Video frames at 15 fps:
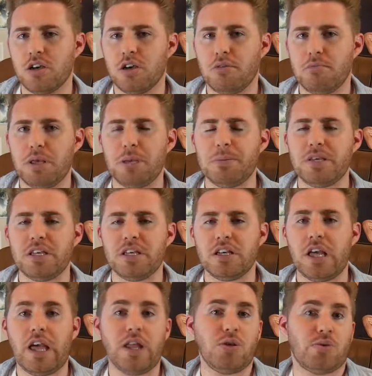
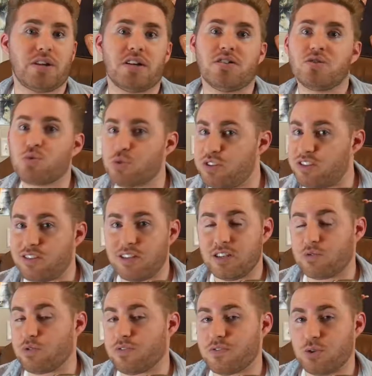maybe anyone else would see
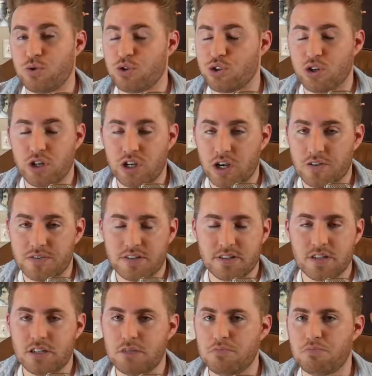as revolutionary,
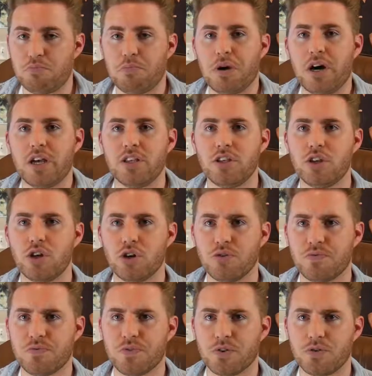obviously. But, you
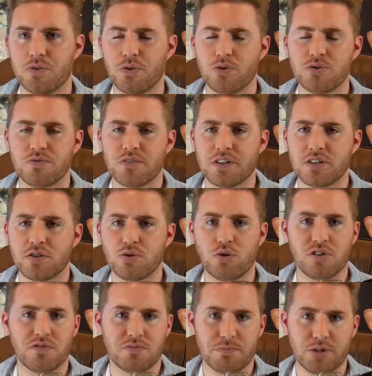know, for those of us who
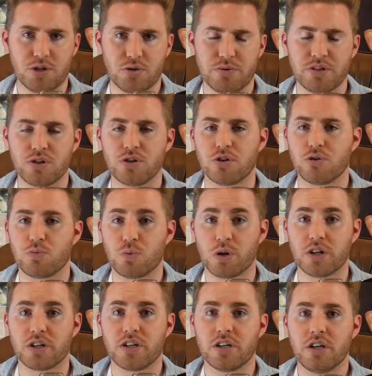are familiar with her
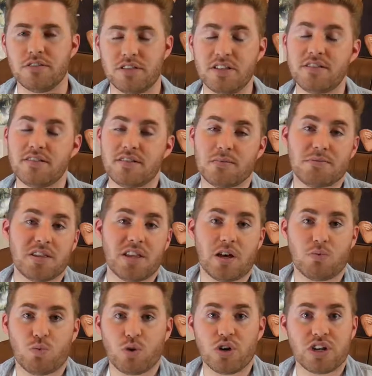work, this is something
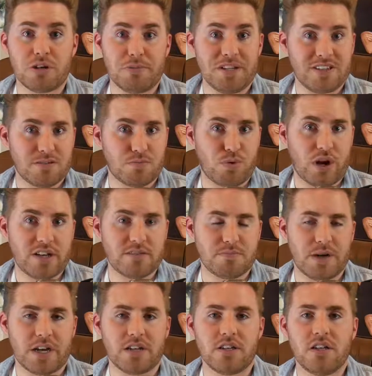that we're going surprised
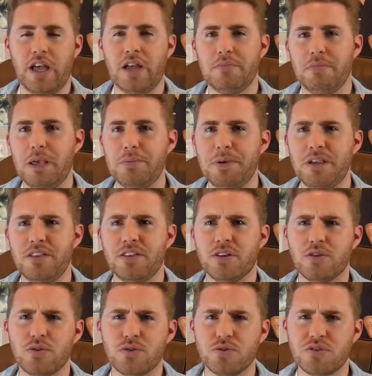by. And maybe
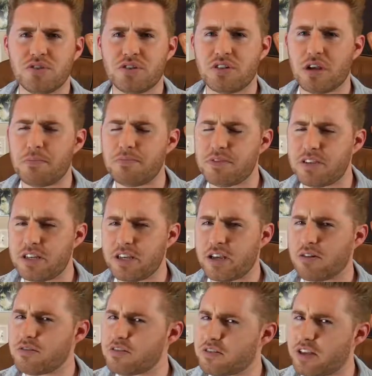there's something
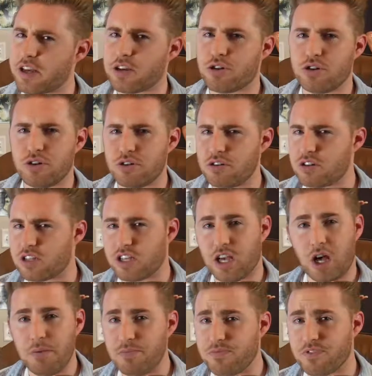else that could
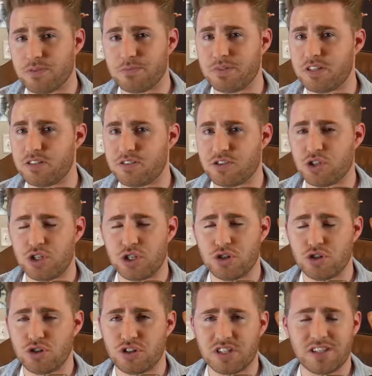come from this. She
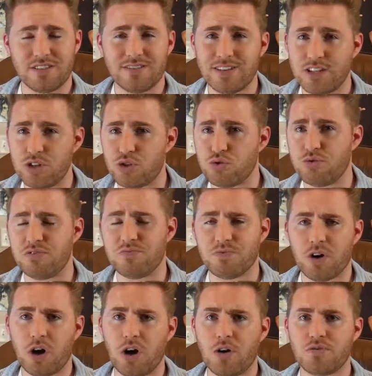could continue to
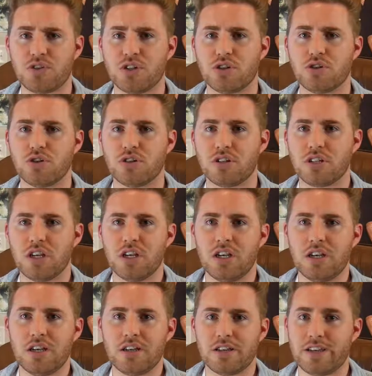evolve. She could
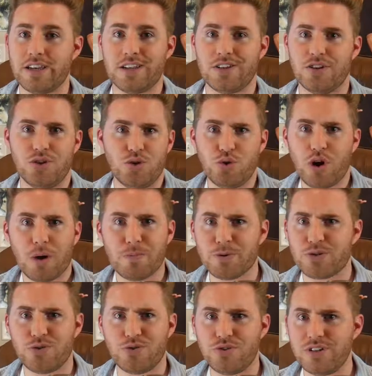get new
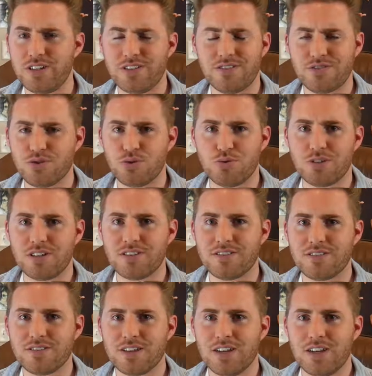opportunities through this.